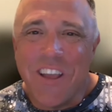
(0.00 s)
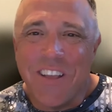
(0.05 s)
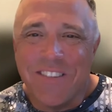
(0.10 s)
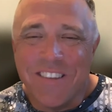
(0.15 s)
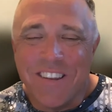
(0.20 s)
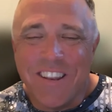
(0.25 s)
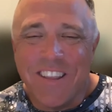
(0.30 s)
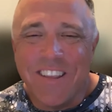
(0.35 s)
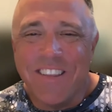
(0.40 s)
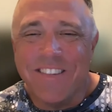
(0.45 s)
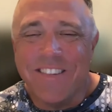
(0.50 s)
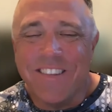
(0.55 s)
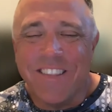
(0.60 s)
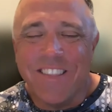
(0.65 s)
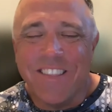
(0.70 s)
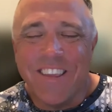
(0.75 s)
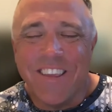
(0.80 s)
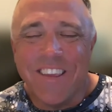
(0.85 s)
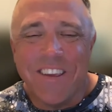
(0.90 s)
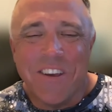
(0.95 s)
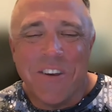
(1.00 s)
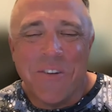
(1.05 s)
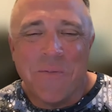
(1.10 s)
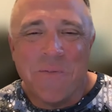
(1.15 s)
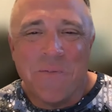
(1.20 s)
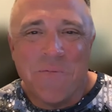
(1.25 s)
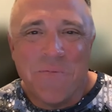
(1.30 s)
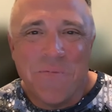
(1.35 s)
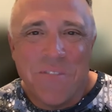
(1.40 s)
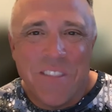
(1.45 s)
as it is in
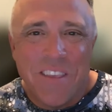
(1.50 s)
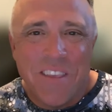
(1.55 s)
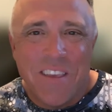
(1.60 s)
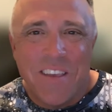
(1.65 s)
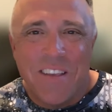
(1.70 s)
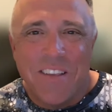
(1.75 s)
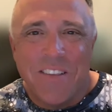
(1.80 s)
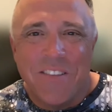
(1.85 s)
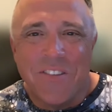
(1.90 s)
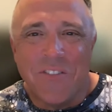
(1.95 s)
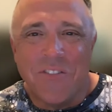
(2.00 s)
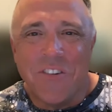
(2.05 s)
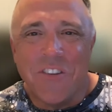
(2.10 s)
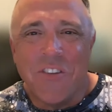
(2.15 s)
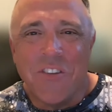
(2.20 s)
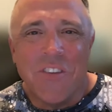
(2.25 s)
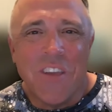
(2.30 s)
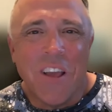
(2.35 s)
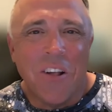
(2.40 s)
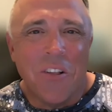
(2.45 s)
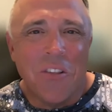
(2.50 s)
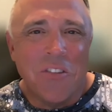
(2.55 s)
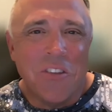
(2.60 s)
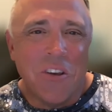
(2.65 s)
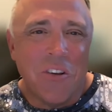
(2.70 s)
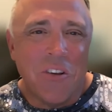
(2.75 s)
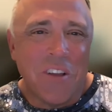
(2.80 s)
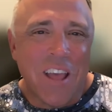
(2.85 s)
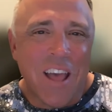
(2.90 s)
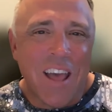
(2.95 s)
the So for you
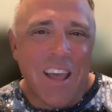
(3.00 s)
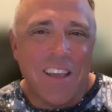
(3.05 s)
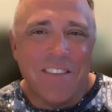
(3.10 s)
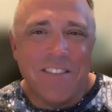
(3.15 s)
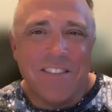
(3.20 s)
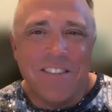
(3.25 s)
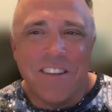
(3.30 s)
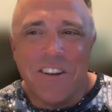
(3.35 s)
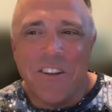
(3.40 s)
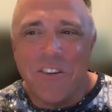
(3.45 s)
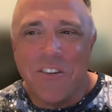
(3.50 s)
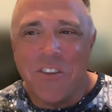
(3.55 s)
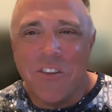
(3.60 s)
yellowtail guys, a